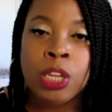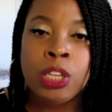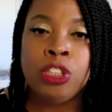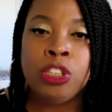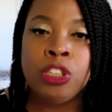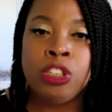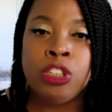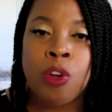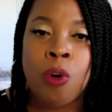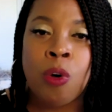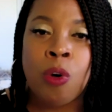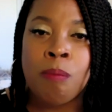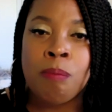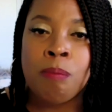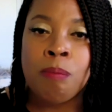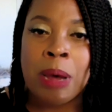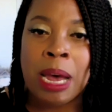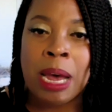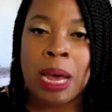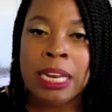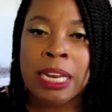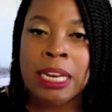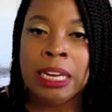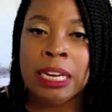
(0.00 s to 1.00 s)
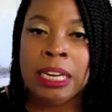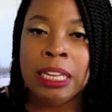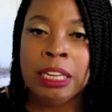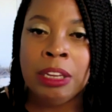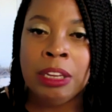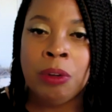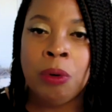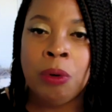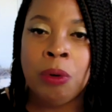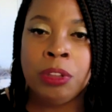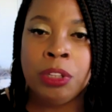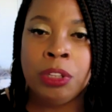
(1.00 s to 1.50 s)
so mightily
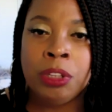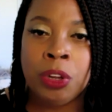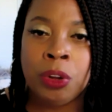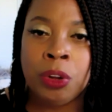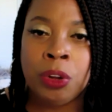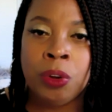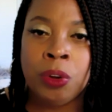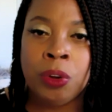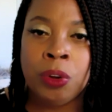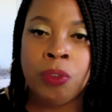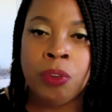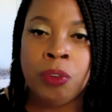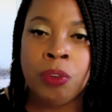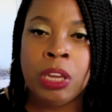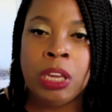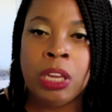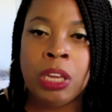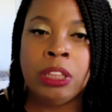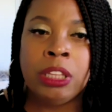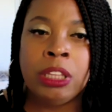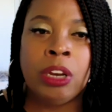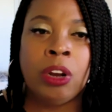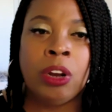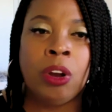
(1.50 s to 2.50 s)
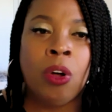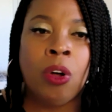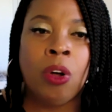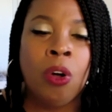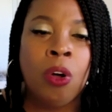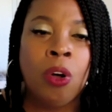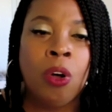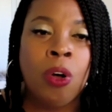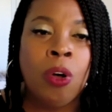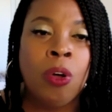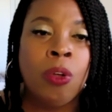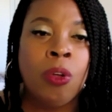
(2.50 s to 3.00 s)
on the earth that
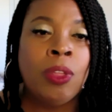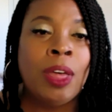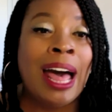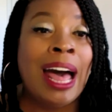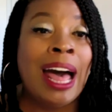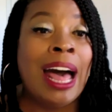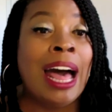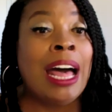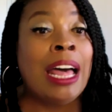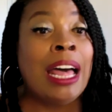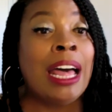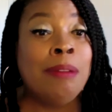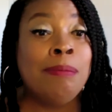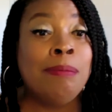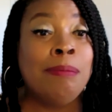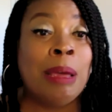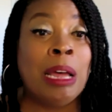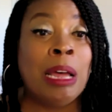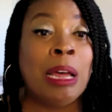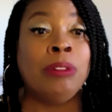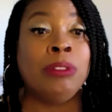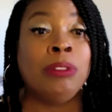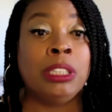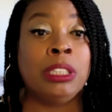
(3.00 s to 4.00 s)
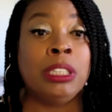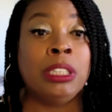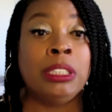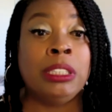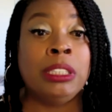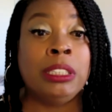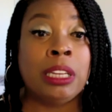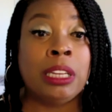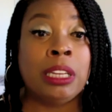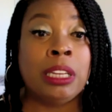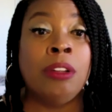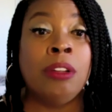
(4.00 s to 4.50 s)
all the high
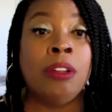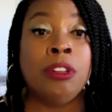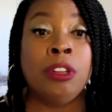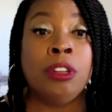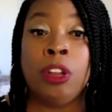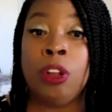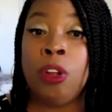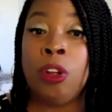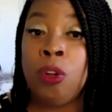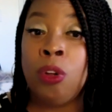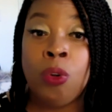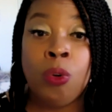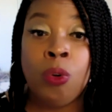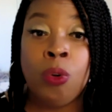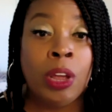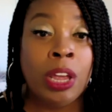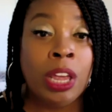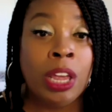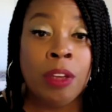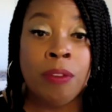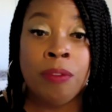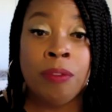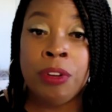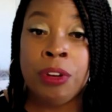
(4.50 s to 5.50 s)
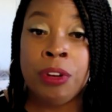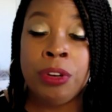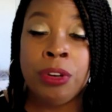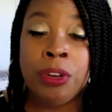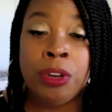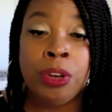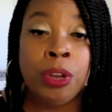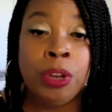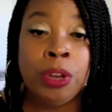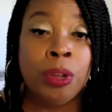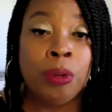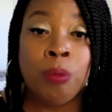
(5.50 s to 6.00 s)
mountains under the whole heaven
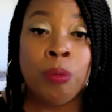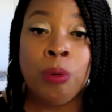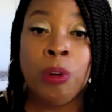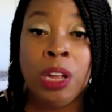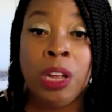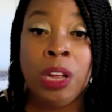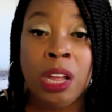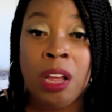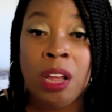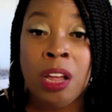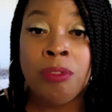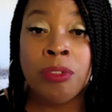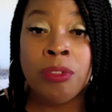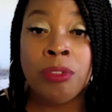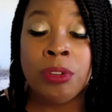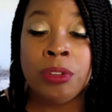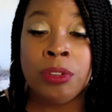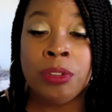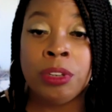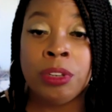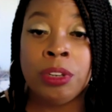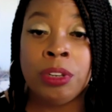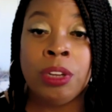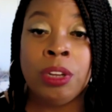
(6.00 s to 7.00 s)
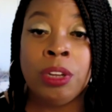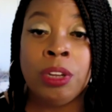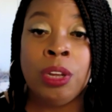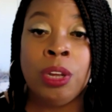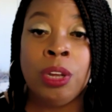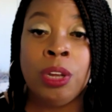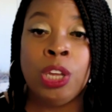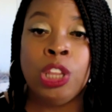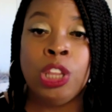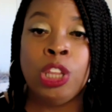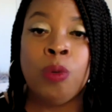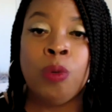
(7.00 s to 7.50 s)
were covered.
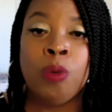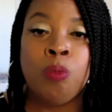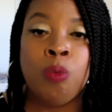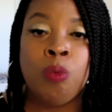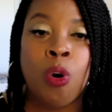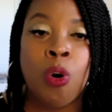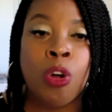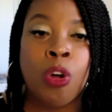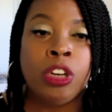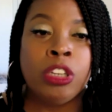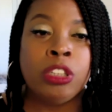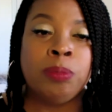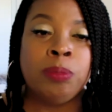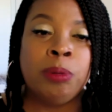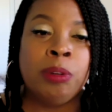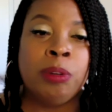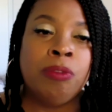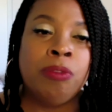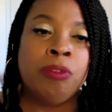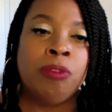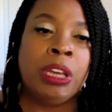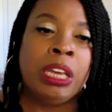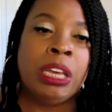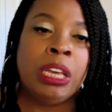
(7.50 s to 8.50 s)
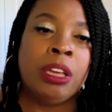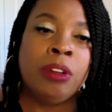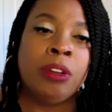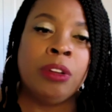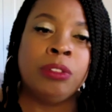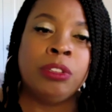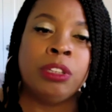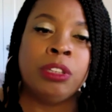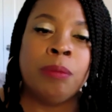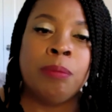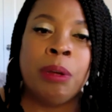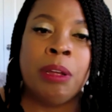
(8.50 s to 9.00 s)
The waters prevailed
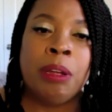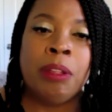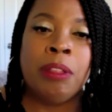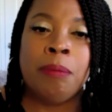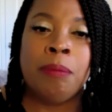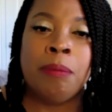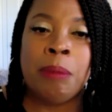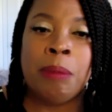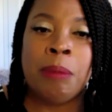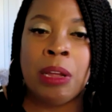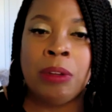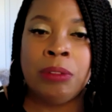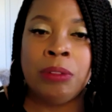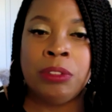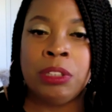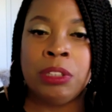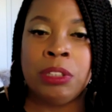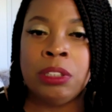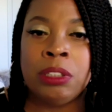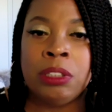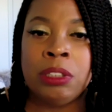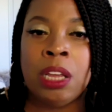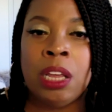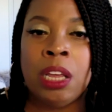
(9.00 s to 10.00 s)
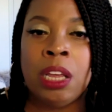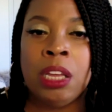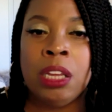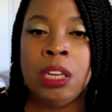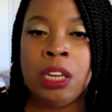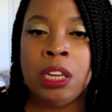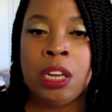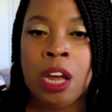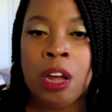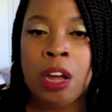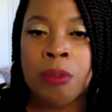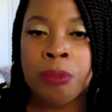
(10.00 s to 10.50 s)
above the mountains,
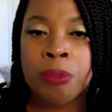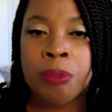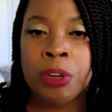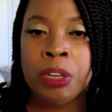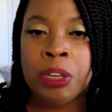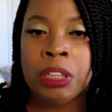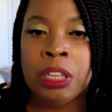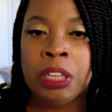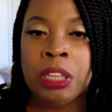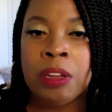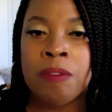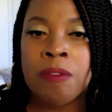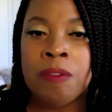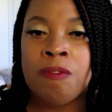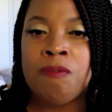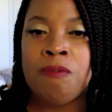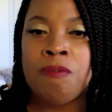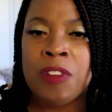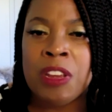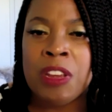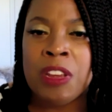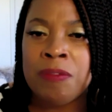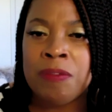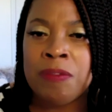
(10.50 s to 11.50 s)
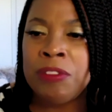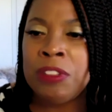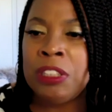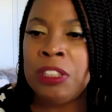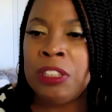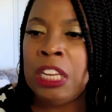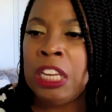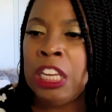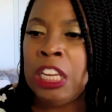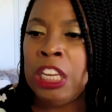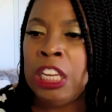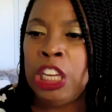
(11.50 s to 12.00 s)
covering them
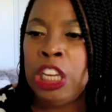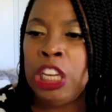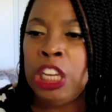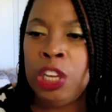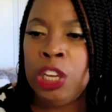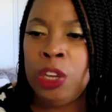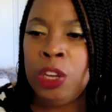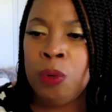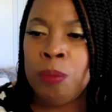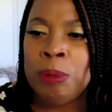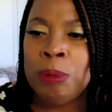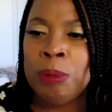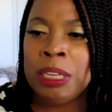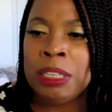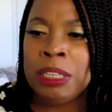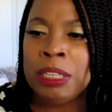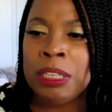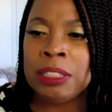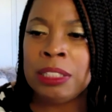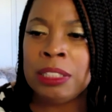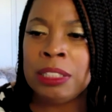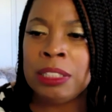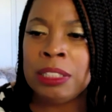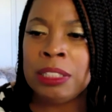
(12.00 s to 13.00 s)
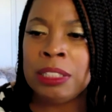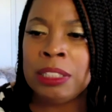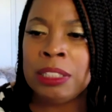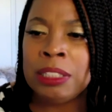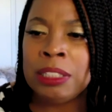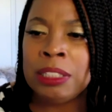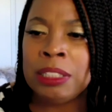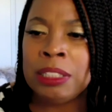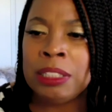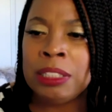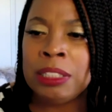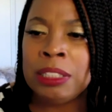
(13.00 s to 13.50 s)
15 cubits
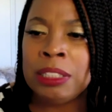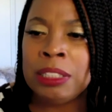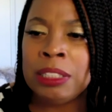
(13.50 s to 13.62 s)
deep.